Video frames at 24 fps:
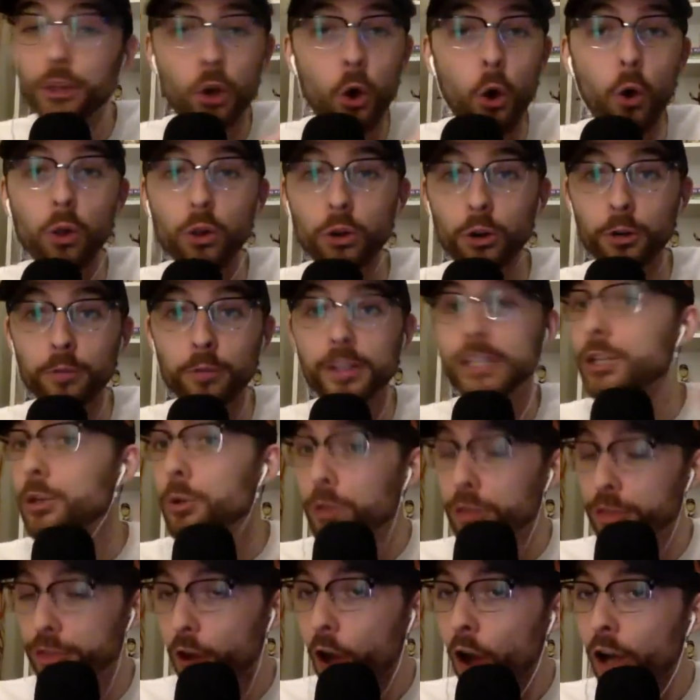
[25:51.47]
Cole Irvin you
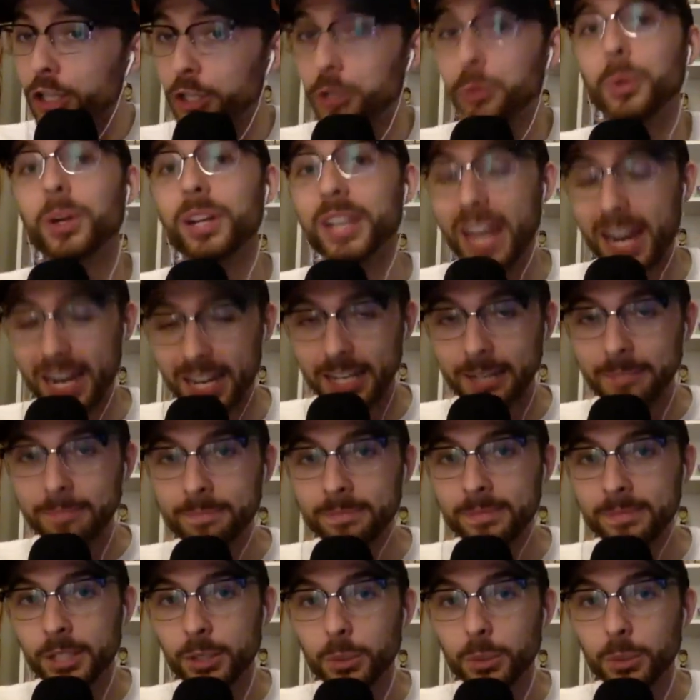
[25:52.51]
thought you were getting